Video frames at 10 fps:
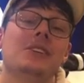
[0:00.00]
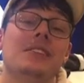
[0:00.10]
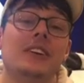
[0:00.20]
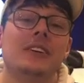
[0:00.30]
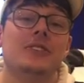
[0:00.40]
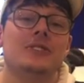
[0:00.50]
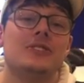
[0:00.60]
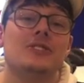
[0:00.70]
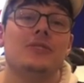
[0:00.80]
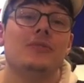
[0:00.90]
give Ehlers a
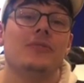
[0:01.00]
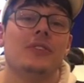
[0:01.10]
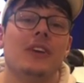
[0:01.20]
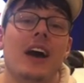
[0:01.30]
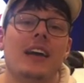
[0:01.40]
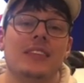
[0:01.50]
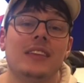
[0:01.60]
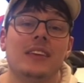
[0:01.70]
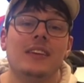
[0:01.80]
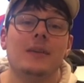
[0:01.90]
slew, uh,
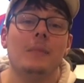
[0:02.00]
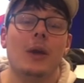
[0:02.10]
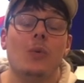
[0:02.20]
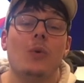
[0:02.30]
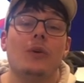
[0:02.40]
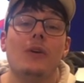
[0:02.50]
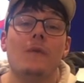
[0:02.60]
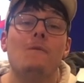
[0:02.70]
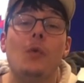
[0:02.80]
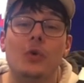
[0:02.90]
the Mike Ward
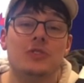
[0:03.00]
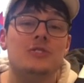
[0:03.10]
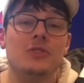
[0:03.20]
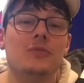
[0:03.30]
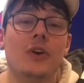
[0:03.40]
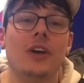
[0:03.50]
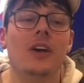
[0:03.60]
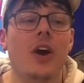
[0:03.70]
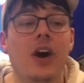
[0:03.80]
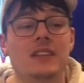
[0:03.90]
for the slew foot.
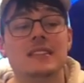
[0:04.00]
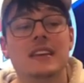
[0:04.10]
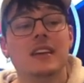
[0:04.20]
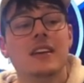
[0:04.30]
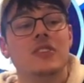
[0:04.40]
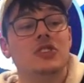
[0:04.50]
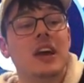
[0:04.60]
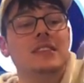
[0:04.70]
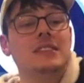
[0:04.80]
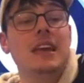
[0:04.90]
Honestly, the
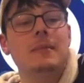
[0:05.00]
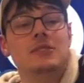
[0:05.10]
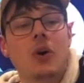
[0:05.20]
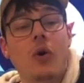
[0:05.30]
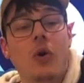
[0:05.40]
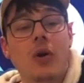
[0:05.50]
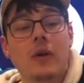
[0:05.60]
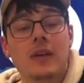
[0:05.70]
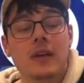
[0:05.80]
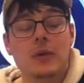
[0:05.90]
Jets game as a whole,
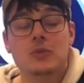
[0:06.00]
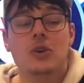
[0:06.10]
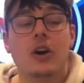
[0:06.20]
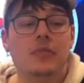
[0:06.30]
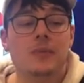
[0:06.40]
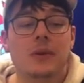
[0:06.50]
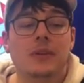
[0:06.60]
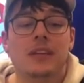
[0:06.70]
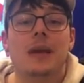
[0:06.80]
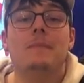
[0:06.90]
it was hard for me to
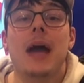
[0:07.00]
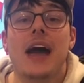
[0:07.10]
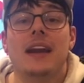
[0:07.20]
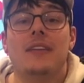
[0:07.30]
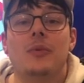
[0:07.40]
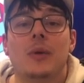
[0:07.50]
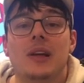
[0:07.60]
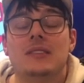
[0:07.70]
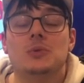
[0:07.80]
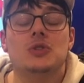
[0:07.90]
really get mad at everybody
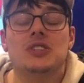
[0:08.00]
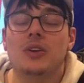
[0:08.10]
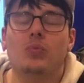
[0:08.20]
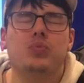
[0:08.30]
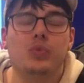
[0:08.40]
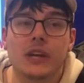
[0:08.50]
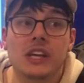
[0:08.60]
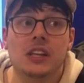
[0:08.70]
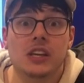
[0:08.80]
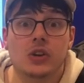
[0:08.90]
because it was just a
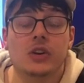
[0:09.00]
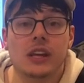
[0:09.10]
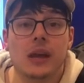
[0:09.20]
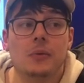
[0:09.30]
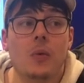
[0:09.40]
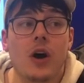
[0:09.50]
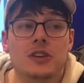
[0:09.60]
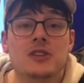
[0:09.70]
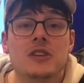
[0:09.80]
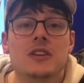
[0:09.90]
really good game to
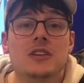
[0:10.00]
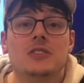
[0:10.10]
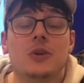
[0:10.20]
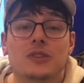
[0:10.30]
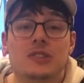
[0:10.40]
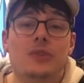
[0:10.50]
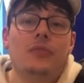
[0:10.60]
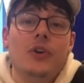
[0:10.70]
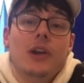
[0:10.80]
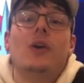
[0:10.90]
watch. So a slew
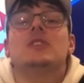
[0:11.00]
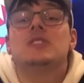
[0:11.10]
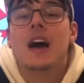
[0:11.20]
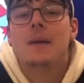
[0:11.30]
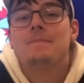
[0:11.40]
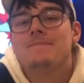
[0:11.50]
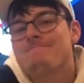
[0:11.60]
foot in overtime,